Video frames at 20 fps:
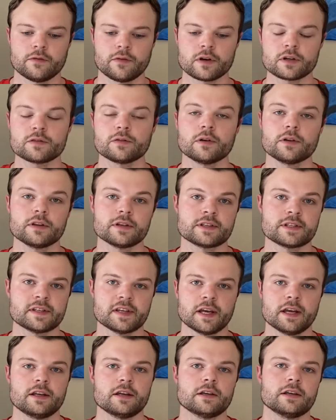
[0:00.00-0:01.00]
First of all, the
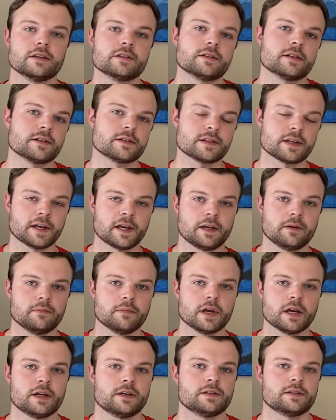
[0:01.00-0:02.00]
setting is the same
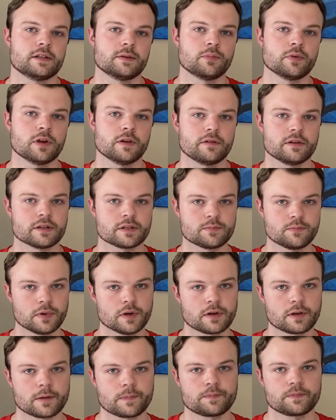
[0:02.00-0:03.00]
as the previous
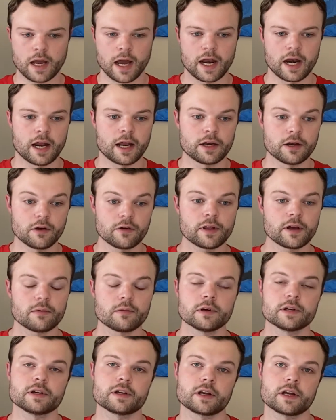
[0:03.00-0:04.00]
book. And I know that
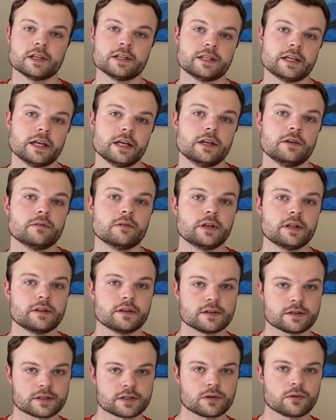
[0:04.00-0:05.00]
we're continuing
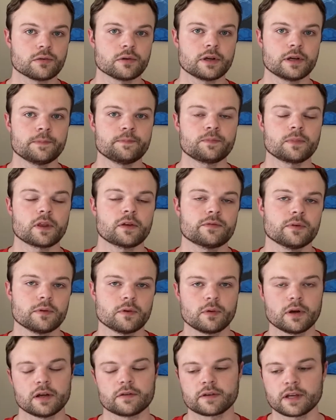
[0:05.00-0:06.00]
the story from the
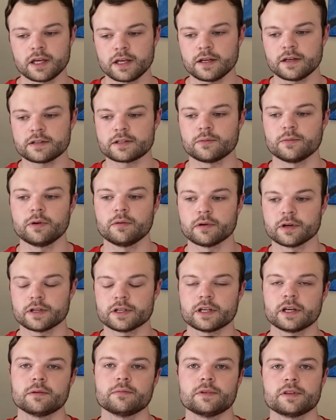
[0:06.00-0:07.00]
Way of Kings, and we weren't
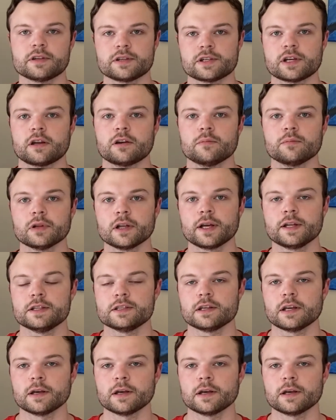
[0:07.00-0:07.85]
done with the Shattered Plains